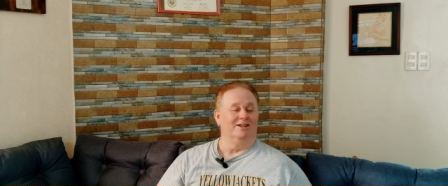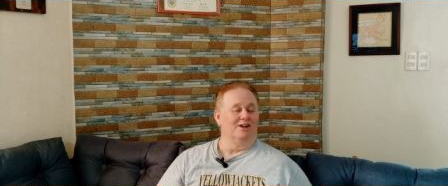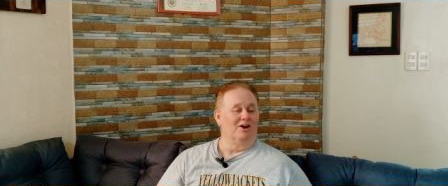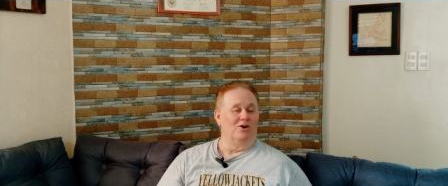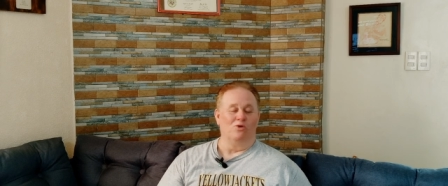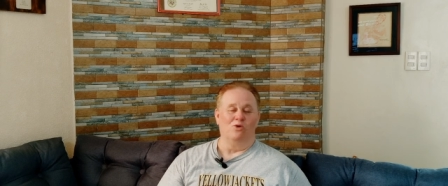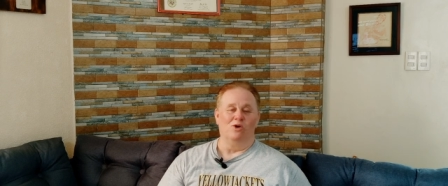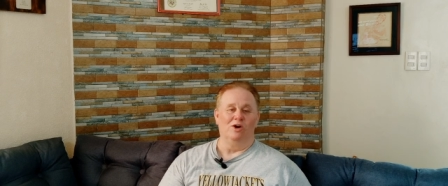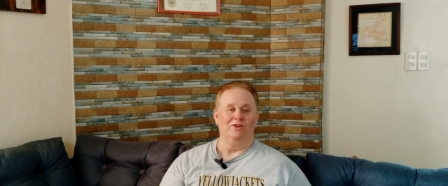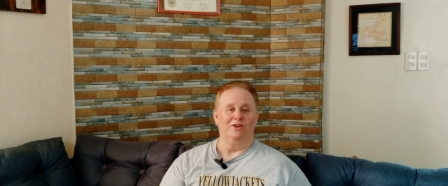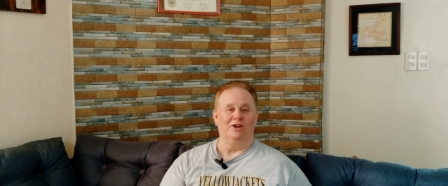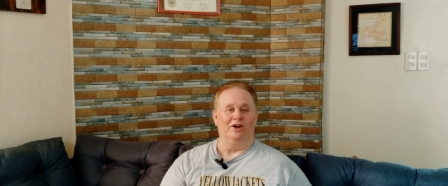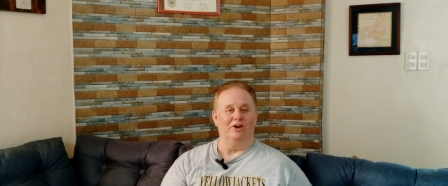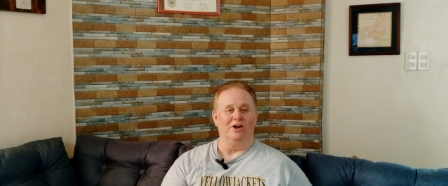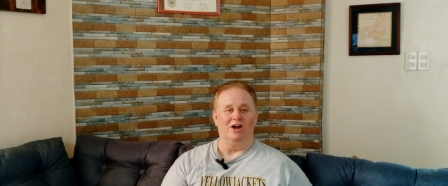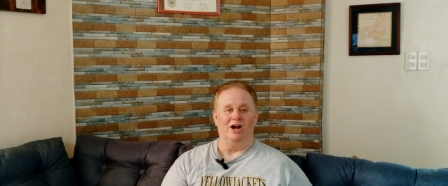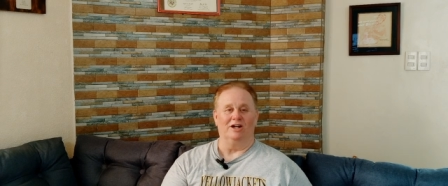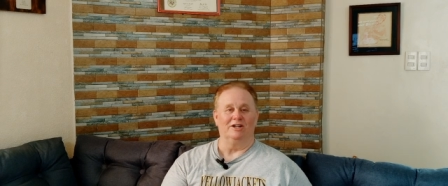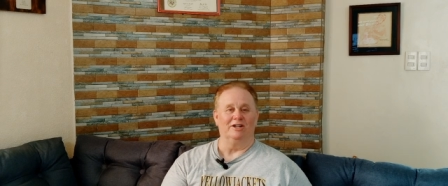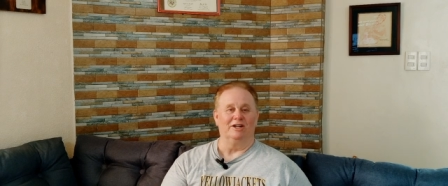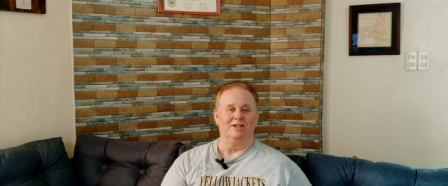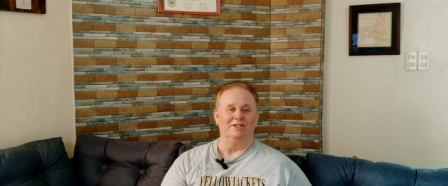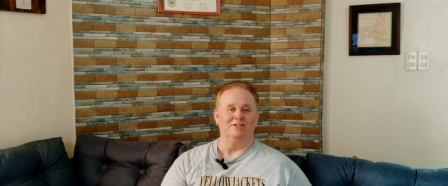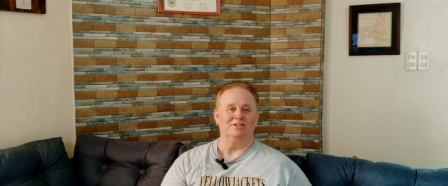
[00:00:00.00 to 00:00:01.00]
They're
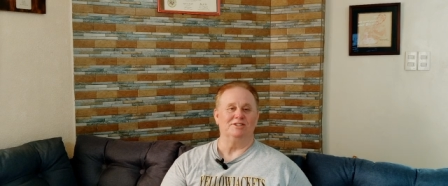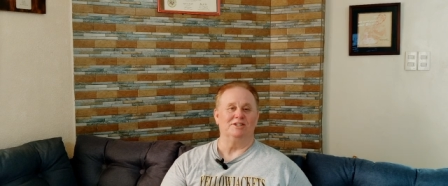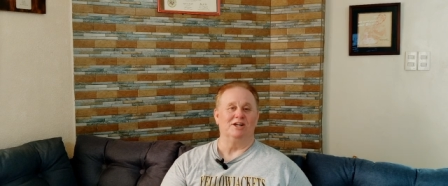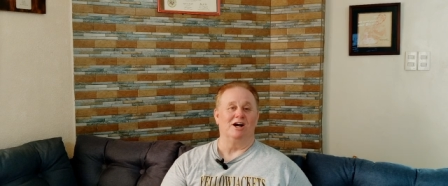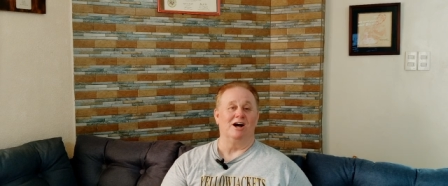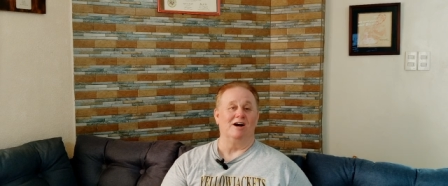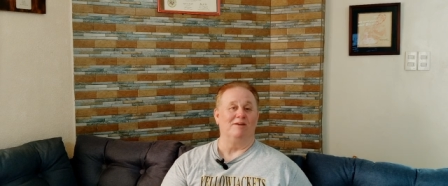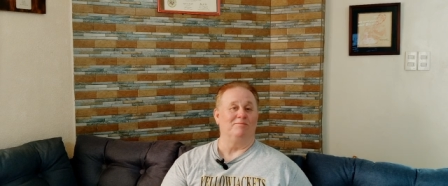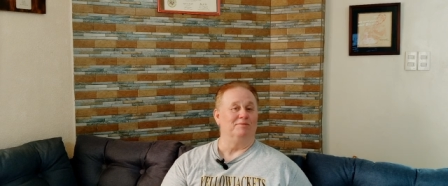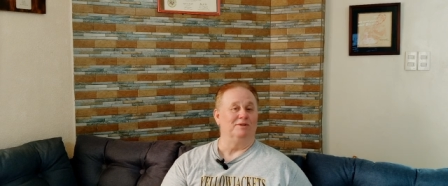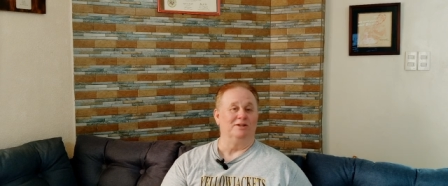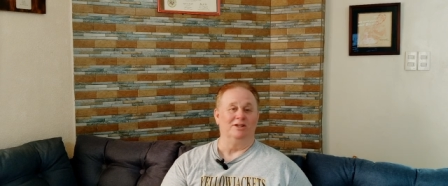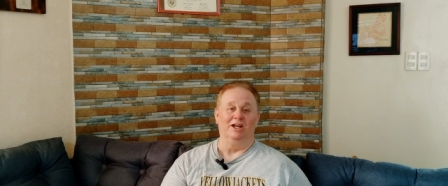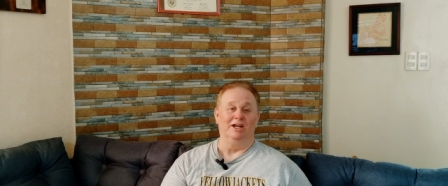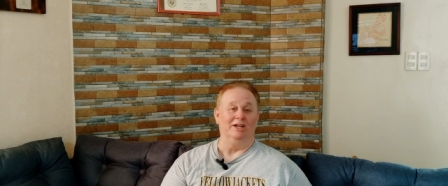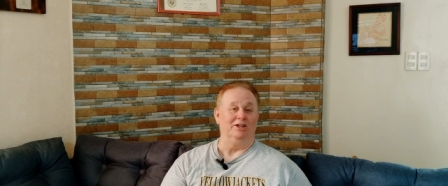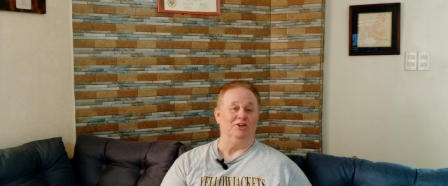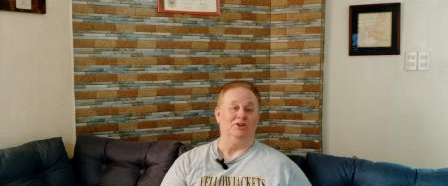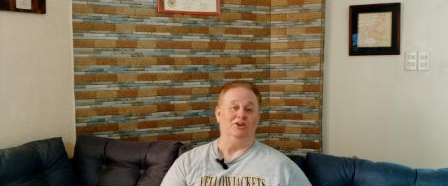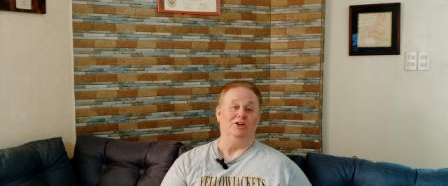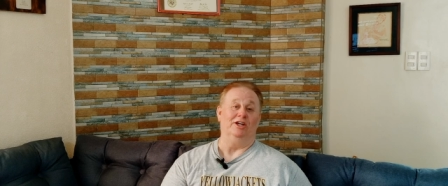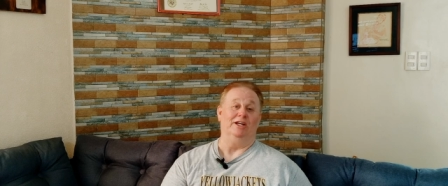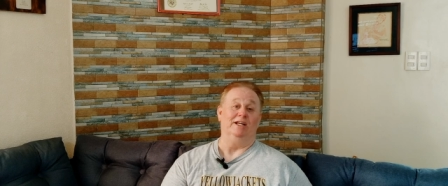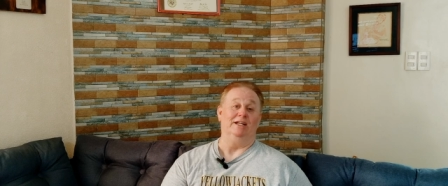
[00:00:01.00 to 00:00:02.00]
not gonna stop and
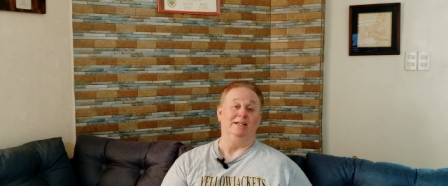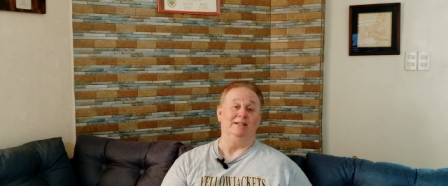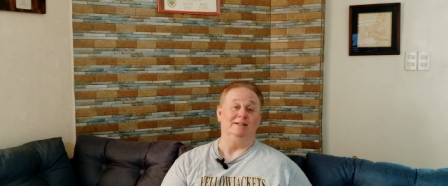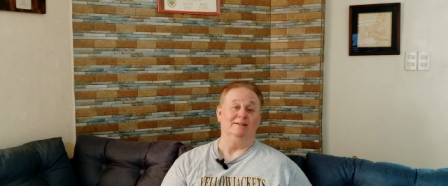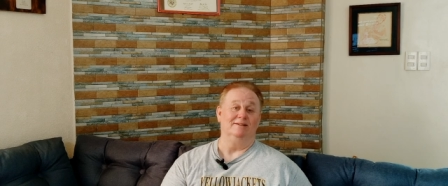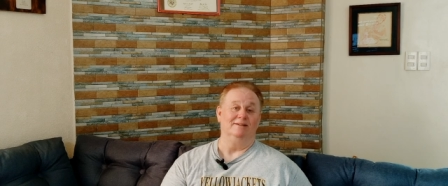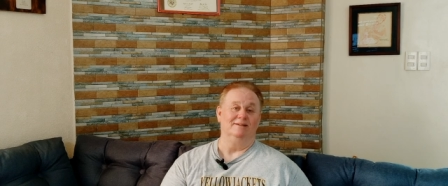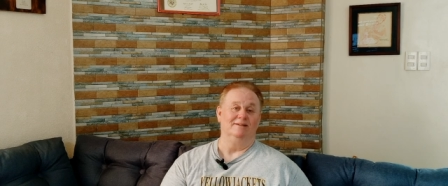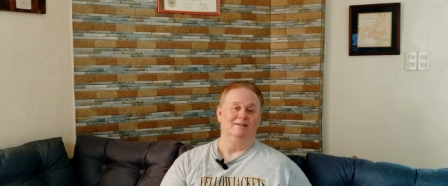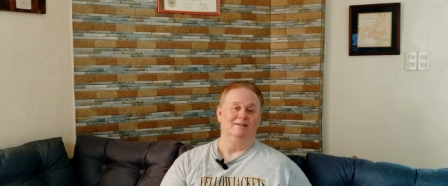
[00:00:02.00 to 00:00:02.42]
let you in.